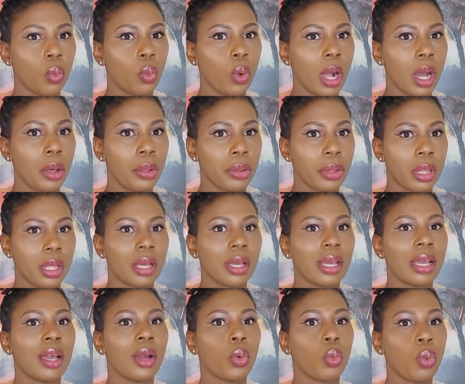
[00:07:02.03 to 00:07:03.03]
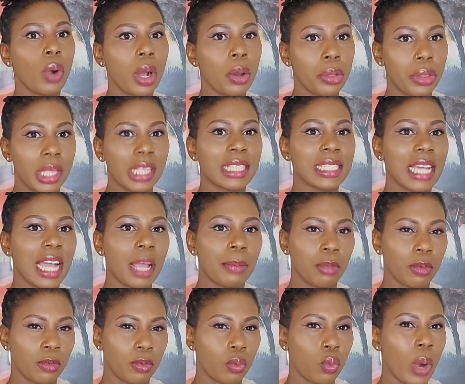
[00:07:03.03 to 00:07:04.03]
wealthy type
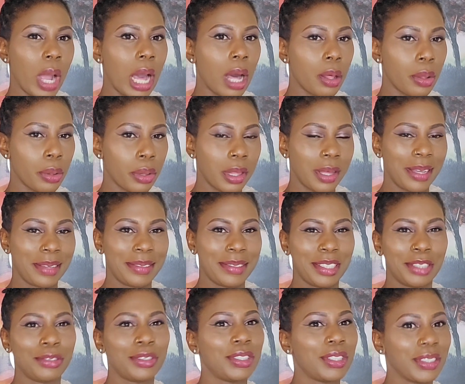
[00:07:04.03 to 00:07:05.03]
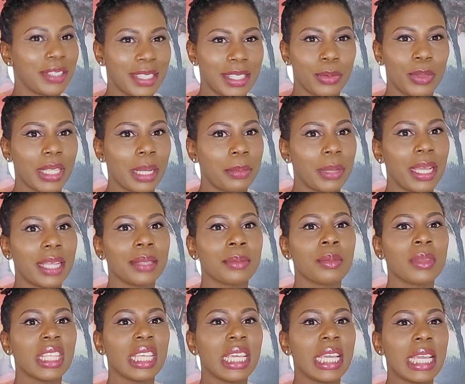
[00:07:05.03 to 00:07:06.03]
of wealth. If you understand what I mean.
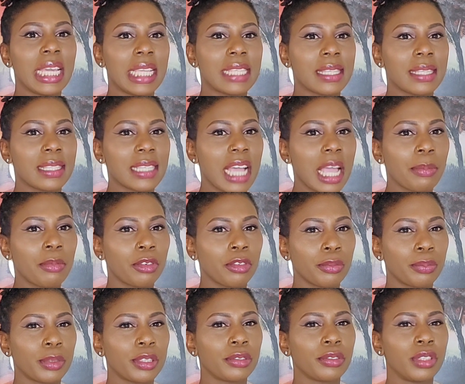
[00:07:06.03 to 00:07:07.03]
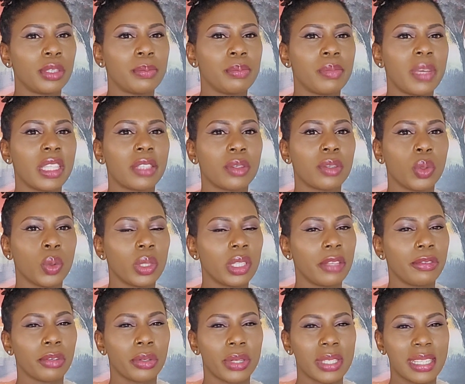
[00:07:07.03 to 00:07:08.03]
It's a type of perfume made only
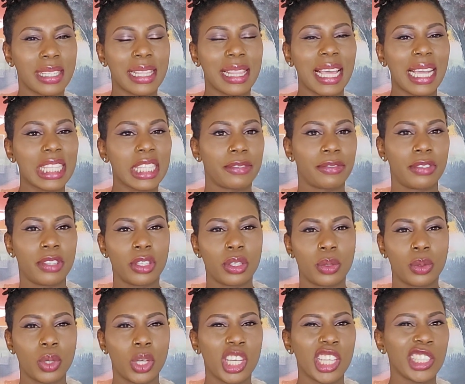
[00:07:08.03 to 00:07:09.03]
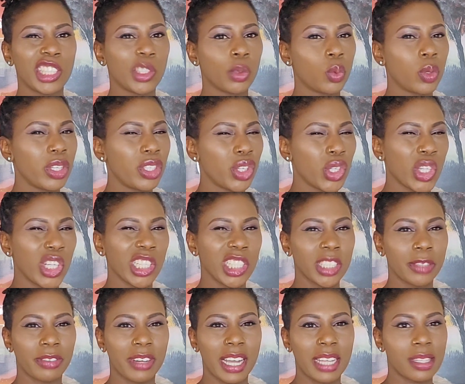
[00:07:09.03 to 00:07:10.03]
for a select few. The one you can't
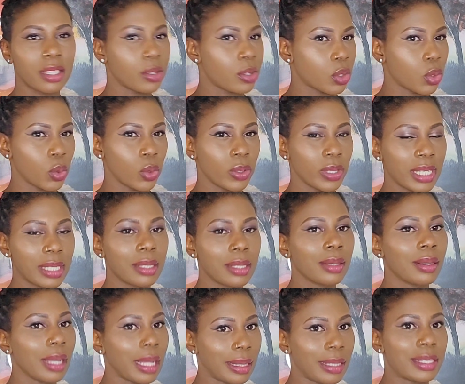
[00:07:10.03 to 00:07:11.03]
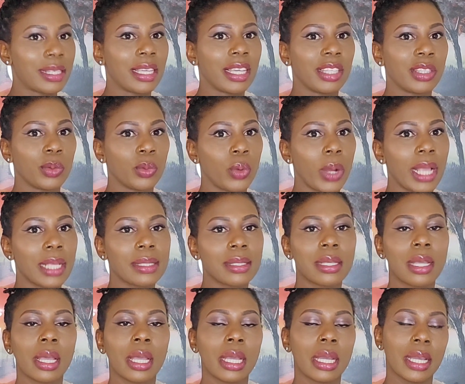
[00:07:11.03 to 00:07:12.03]
find in stores, at least here in the West.
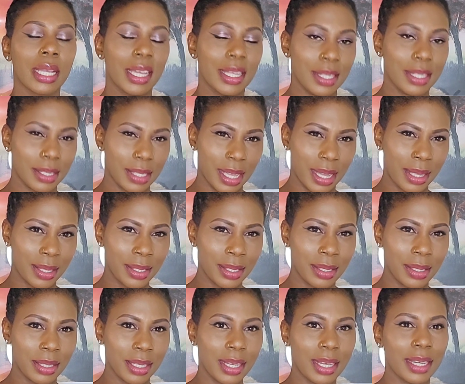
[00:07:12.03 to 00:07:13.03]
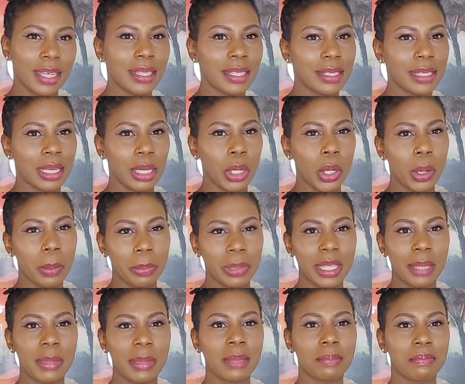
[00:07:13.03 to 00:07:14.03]
It is a head turner, it is a
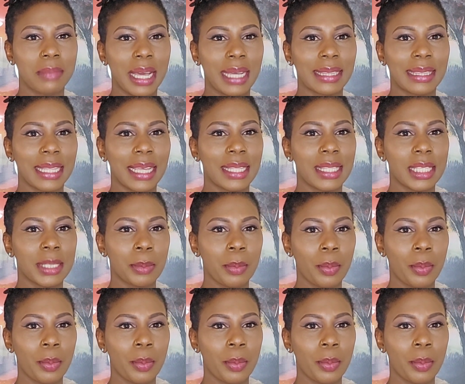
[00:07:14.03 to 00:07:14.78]
compliment magnet,